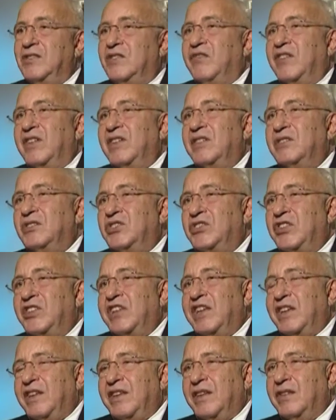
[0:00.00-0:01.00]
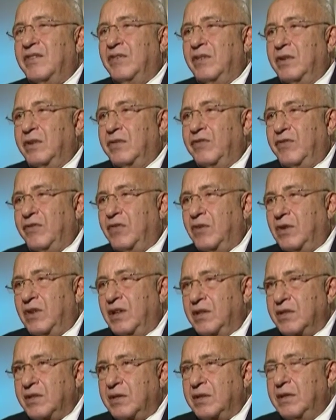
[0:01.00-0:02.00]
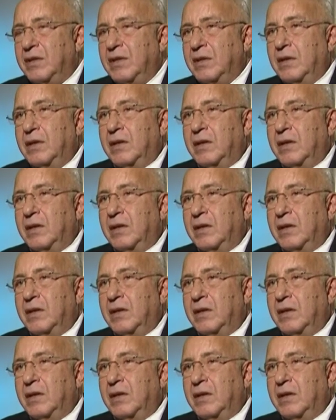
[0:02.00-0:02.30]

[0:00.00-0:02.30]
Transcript: For the trick uh, for us